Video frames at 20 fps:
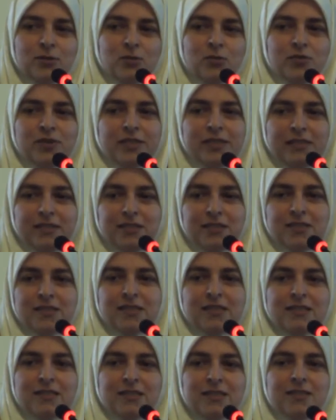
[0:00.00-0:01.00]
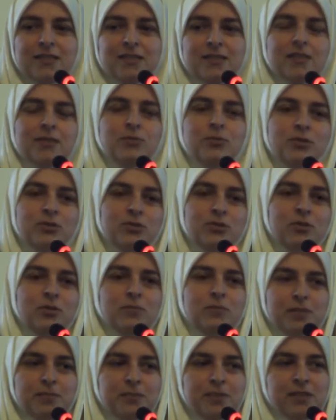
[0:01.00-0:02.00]
over years since I was
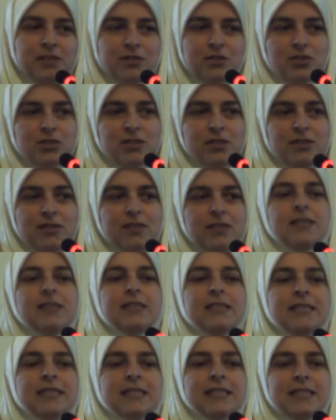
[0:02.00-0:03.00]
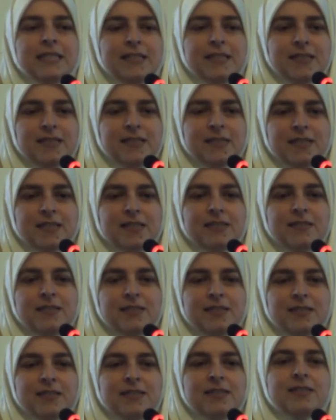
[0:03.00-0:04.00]
doing my PhD in the
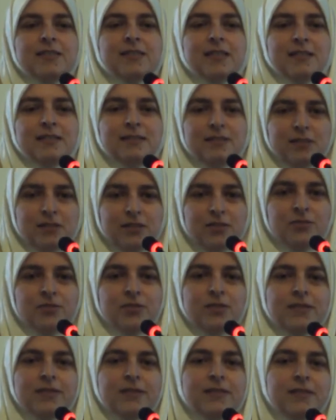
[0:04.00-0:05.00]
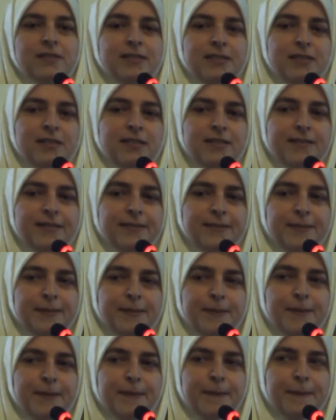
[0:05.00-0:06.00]
90s and after,
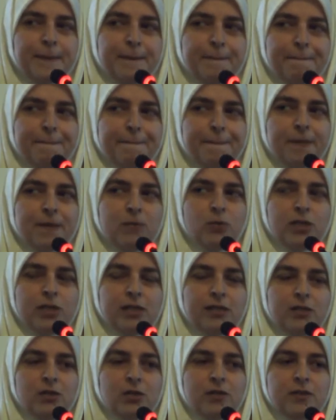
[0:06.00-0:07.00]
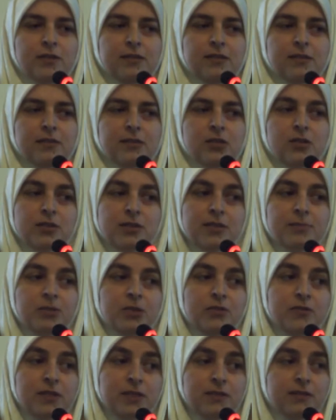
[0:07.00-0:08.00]
working on the
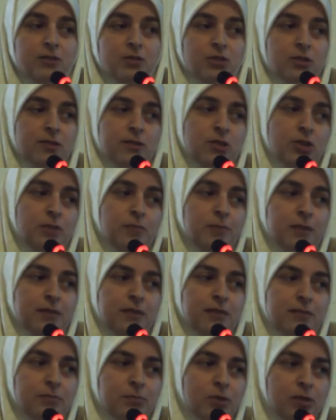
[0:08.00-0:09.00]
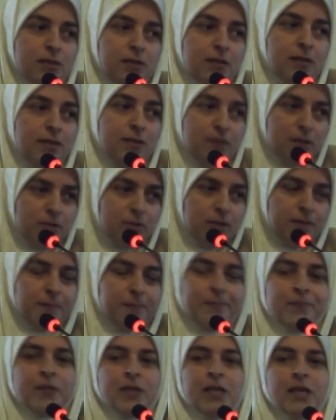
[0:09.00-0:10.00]
concept of citizenship in political theory.